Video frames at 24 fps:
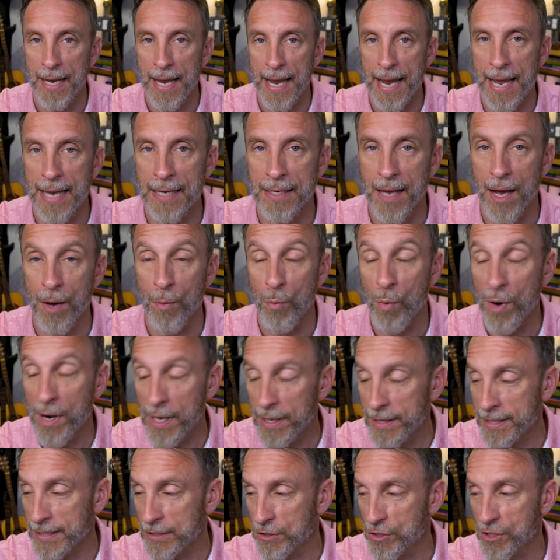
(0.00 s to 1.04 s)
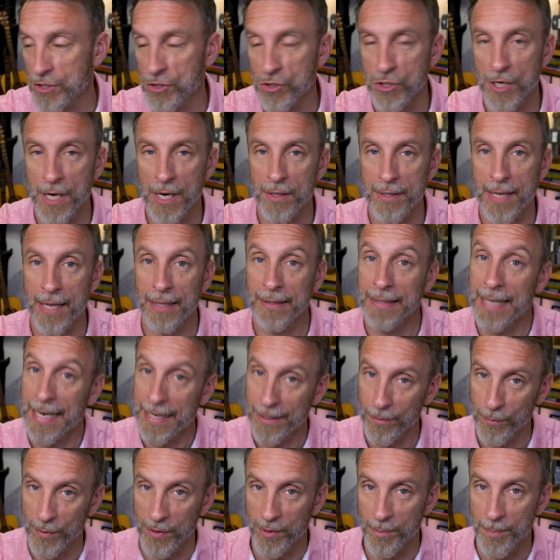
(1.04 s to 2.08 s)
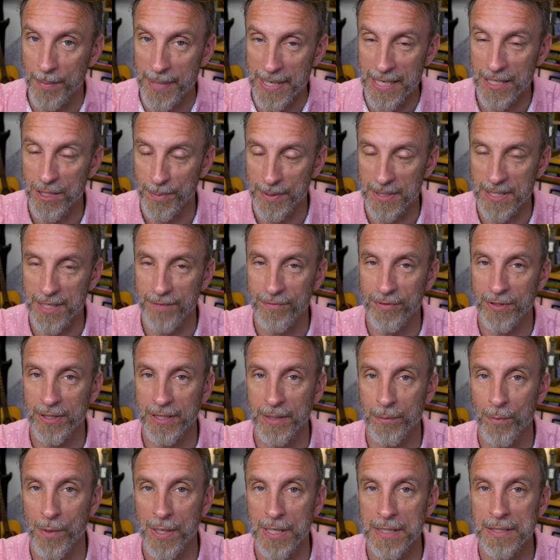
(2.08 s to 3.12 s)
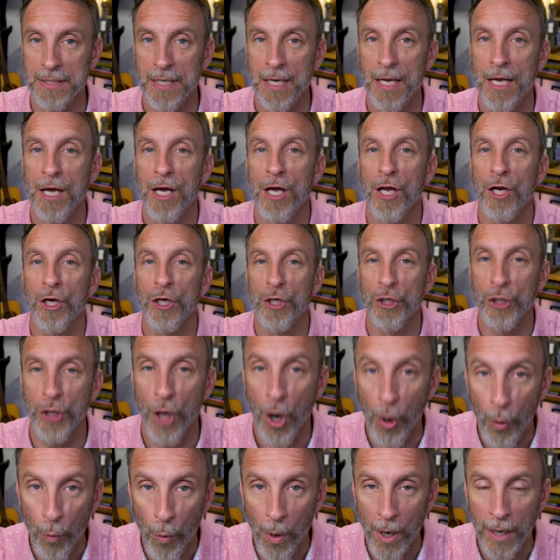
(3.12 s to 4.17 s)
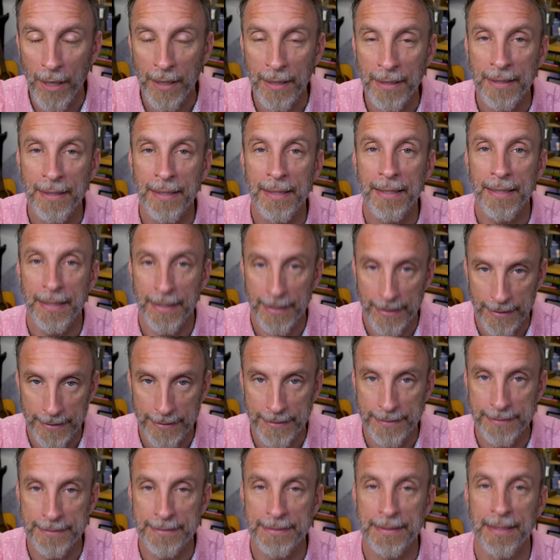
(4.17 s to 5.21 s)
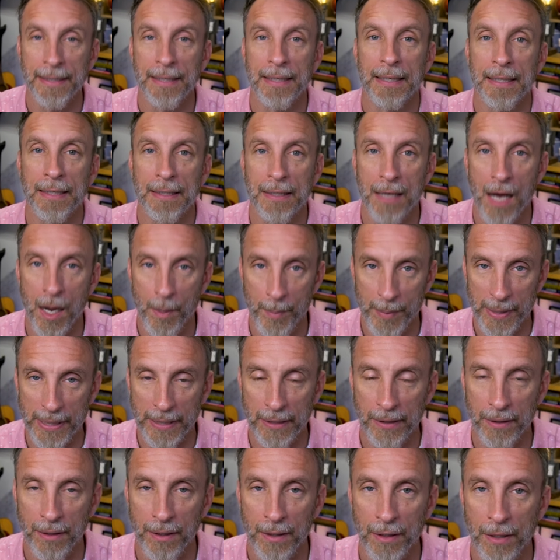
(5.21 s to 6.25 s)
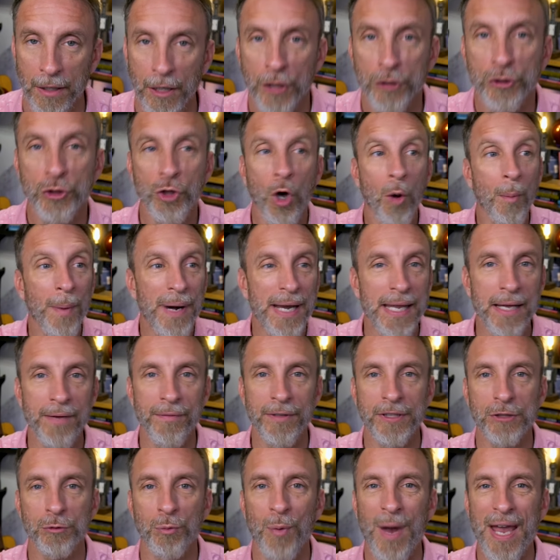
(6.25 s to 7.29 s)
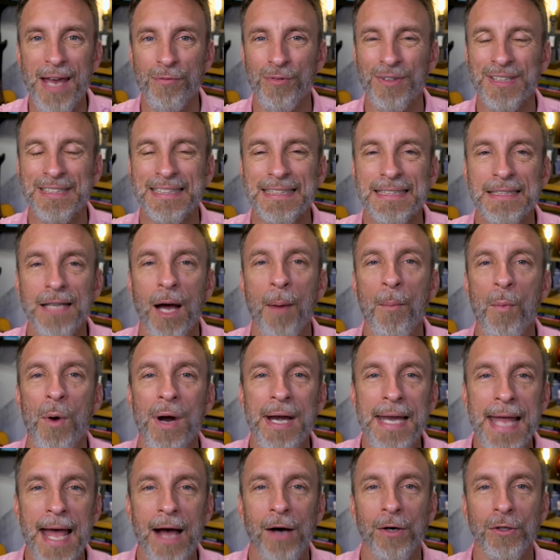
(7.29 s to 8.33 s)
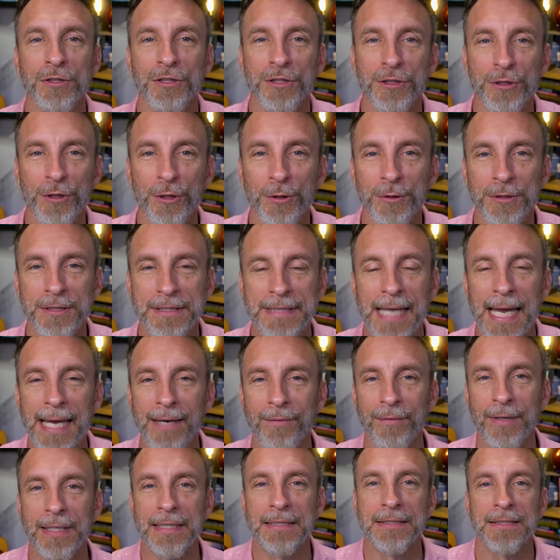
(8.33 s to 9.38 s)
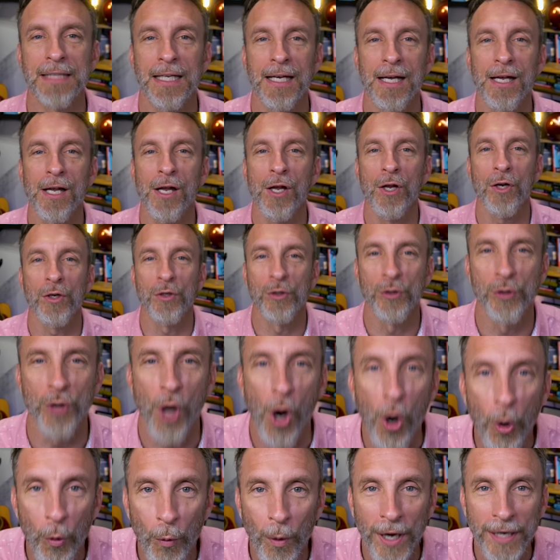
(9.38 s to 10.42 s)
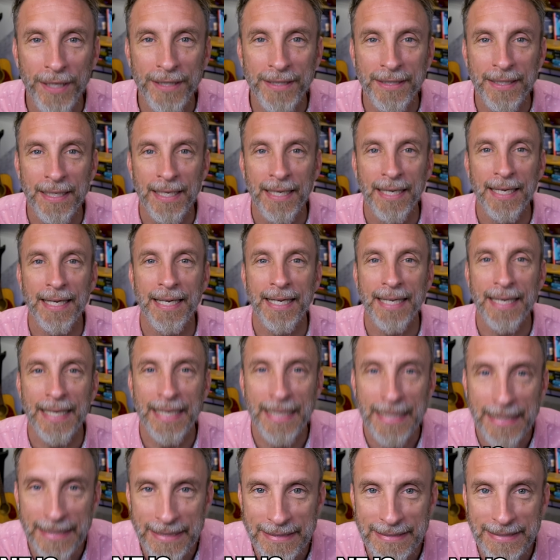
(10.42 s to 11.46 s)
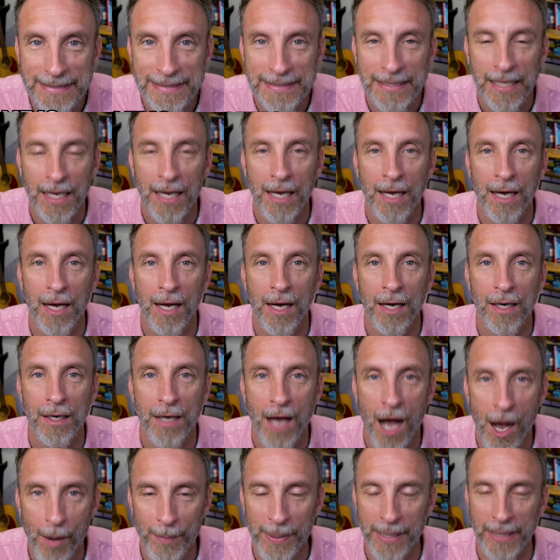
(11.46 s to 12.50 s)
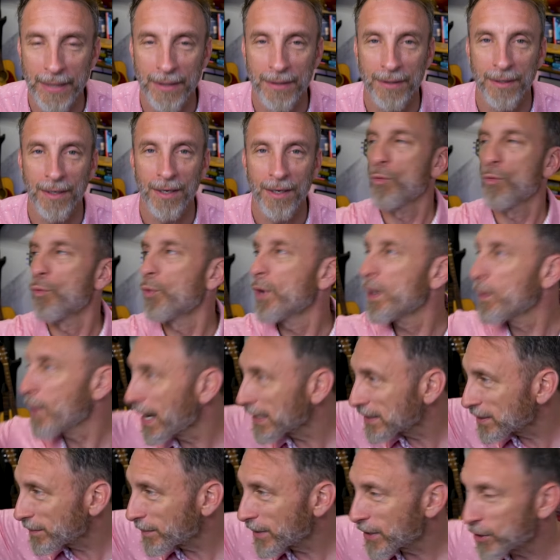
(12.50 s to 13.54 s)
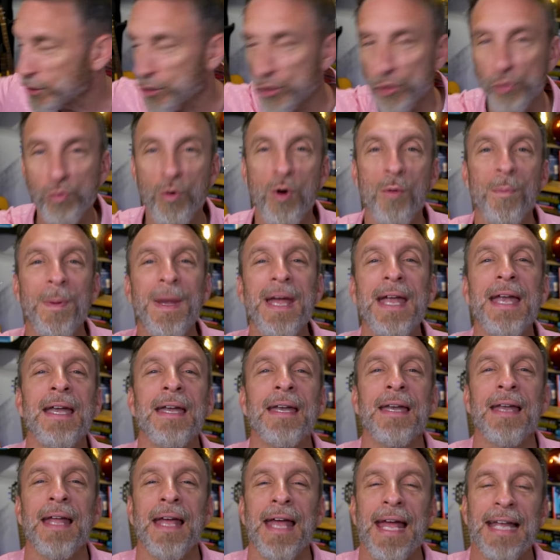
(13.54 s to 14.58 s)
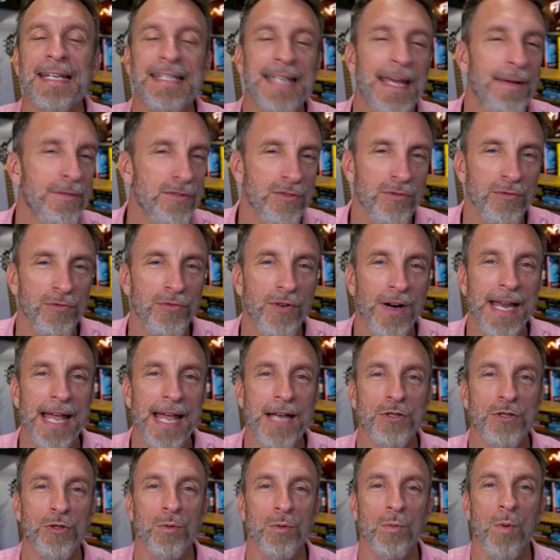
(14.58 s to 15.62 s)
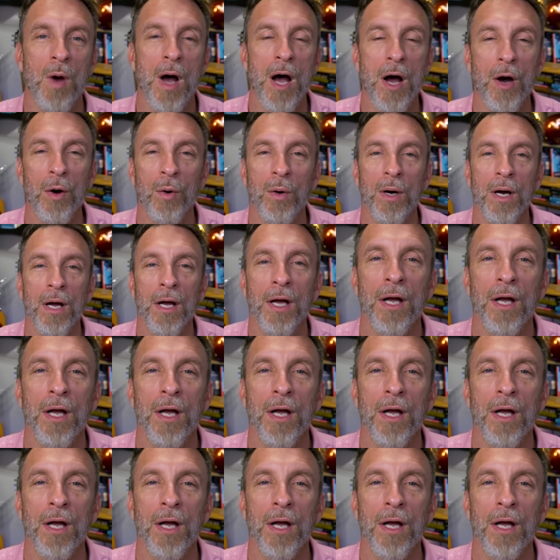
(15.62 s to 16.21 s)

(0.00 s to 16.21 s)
And uh, one of the things she shared that landed with me specifically was no one is coming. So many of us wait for someone else to save us. No one is coming. We want someone to swoop in and save us from financial woe.